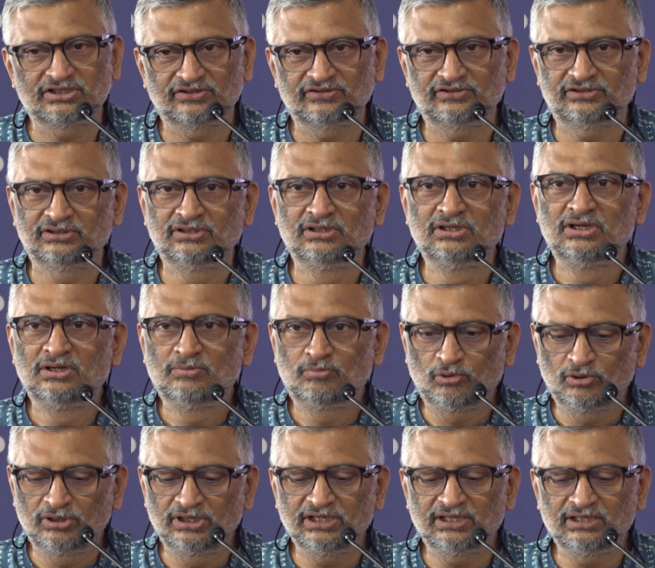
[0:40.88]
just
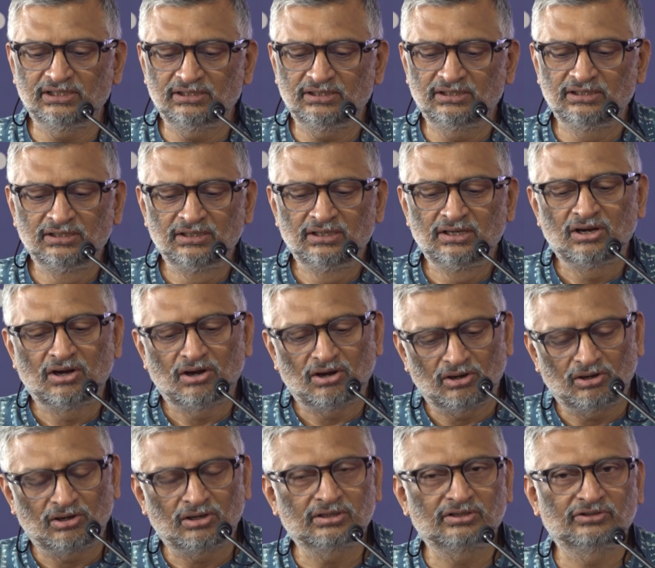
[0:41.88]
political
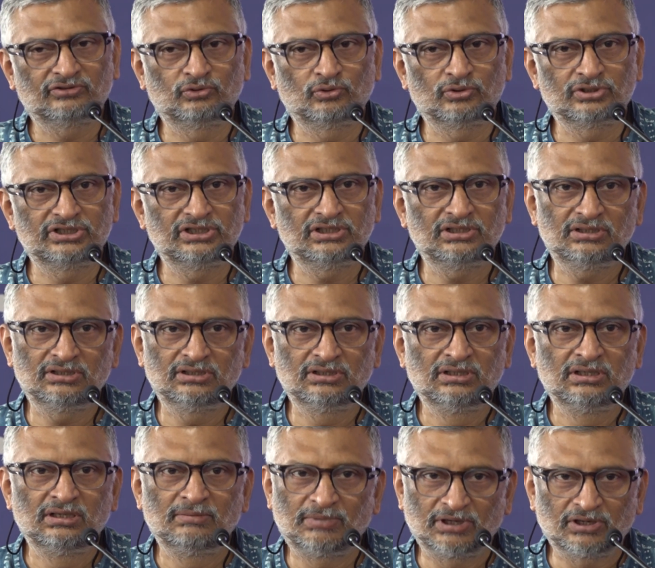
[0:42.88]
or social,
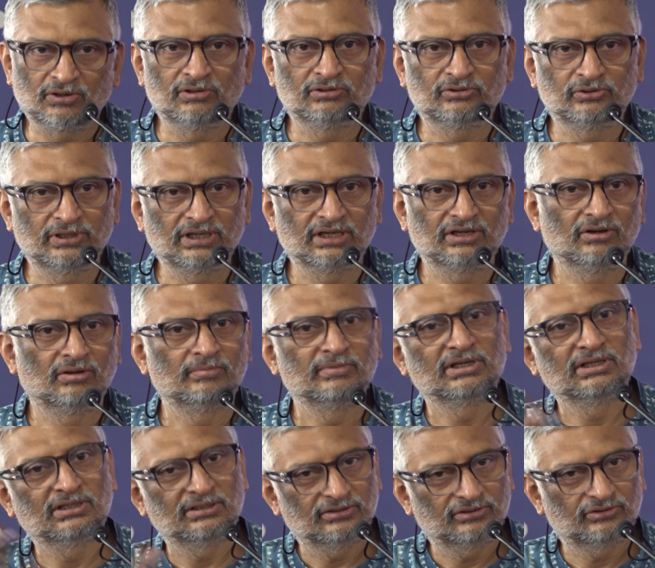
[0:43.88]
but also
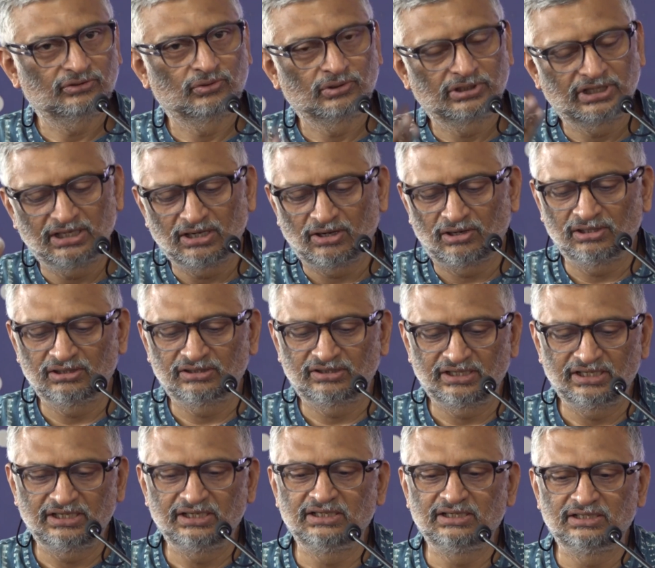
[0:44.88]
economic. So, okay, all
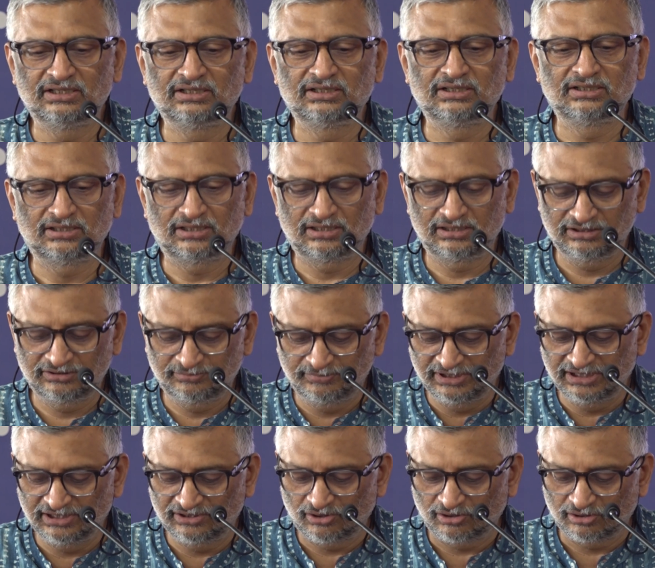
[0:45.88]
three have
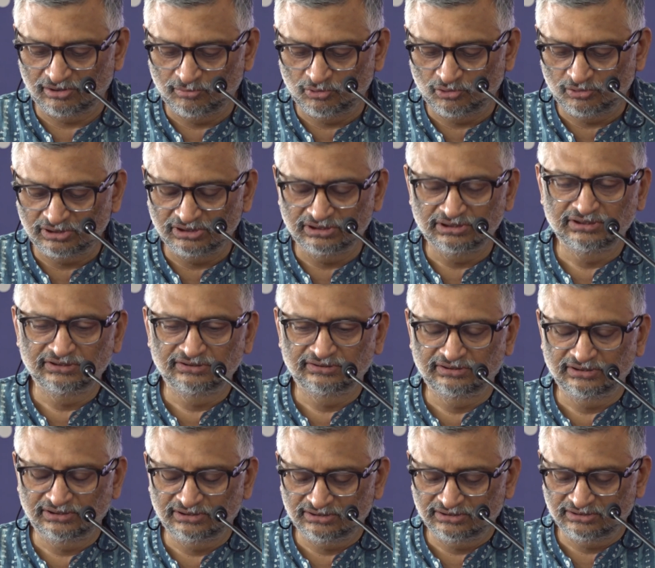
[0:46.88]
been talked about in
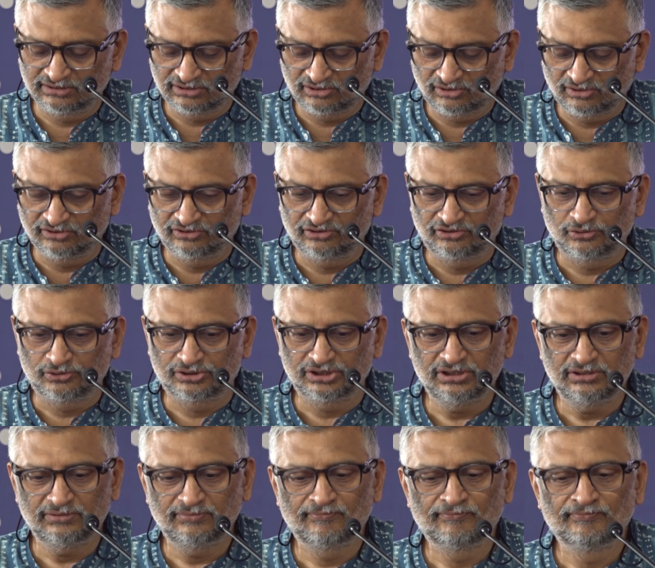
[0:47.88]
this
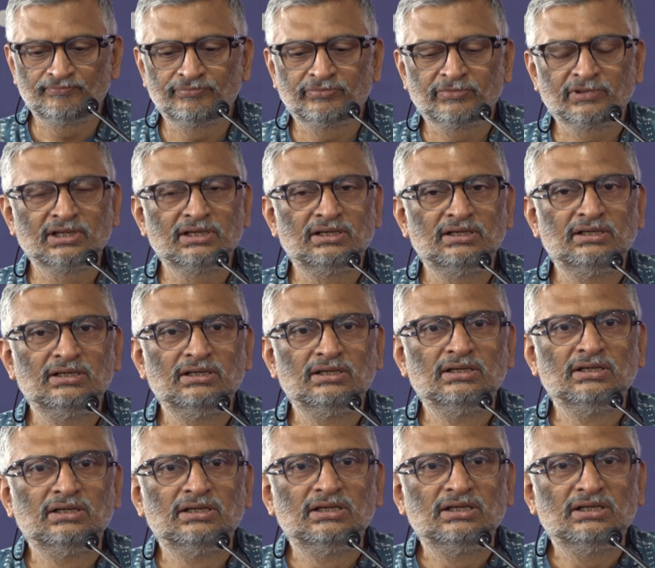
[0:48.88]
constitution.
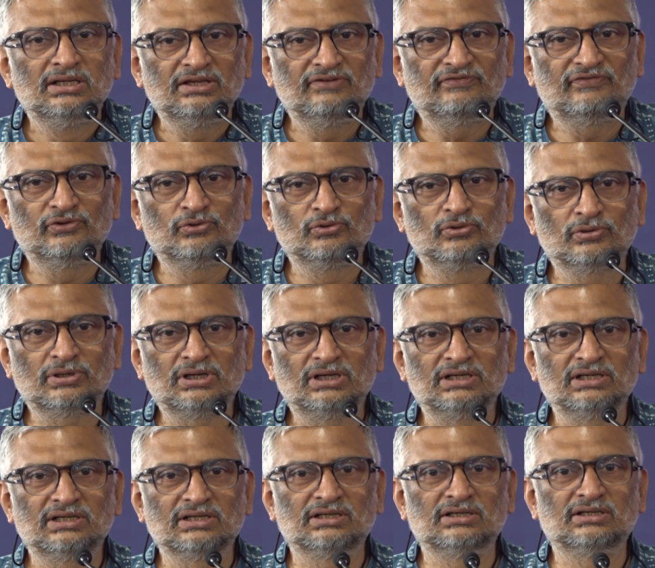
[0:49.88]
If you look
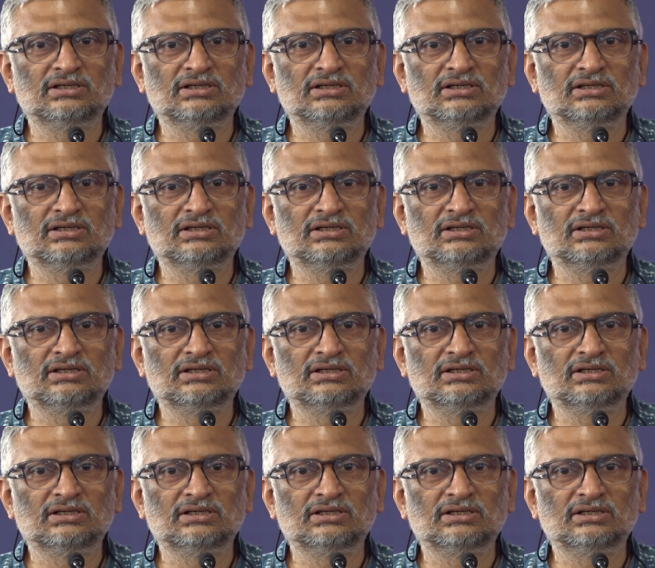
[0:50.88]
at